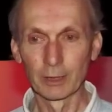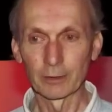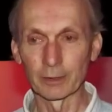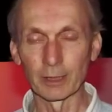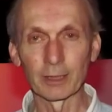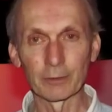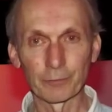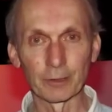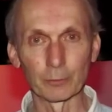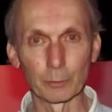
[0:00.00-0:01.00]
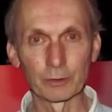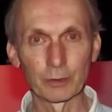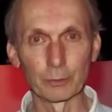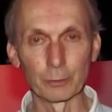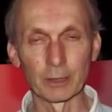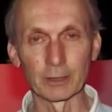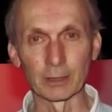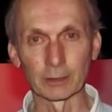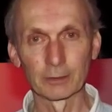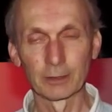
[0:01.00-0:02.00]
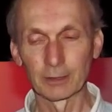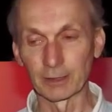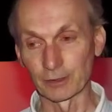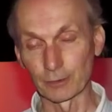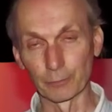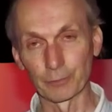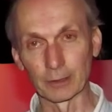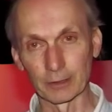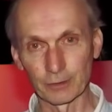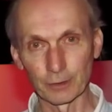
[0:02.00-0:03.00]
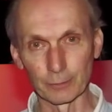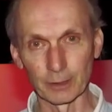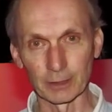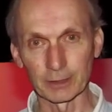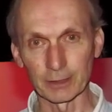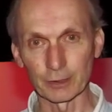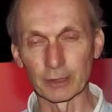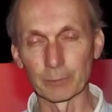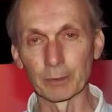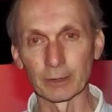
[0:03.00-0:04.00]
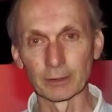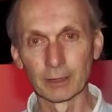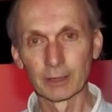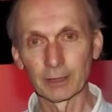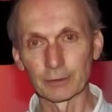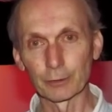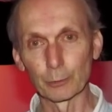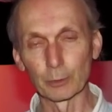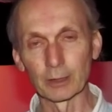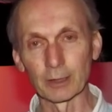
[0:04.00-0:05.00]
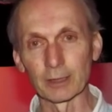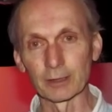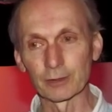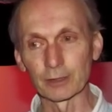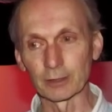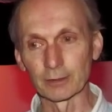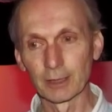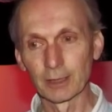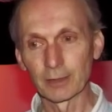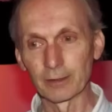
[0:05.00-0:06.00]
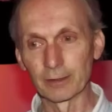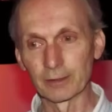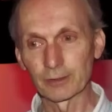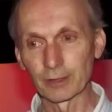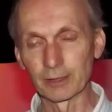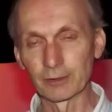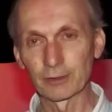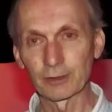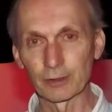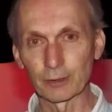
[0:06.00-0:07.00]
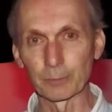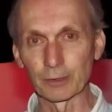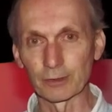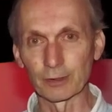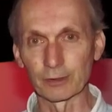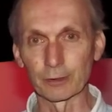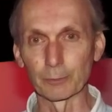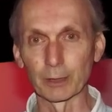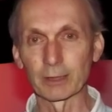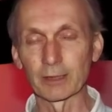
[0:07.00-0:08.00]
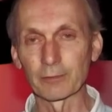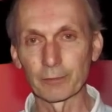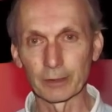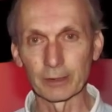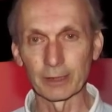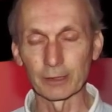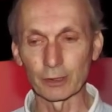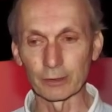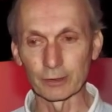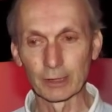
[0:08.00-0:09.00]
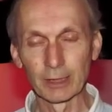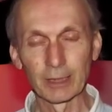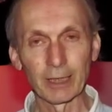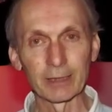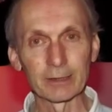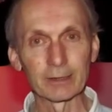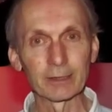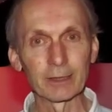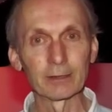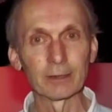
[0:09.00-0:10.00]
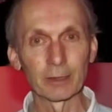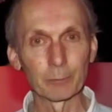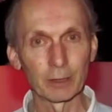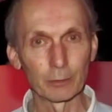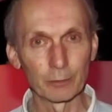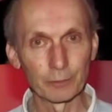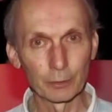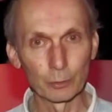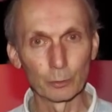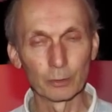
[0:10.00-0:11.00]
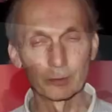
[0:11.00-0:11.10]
that I felt was too dark. I still feel it's too dark actually, but I do realise that this is system to system. We're getting variations, and indeed in my review,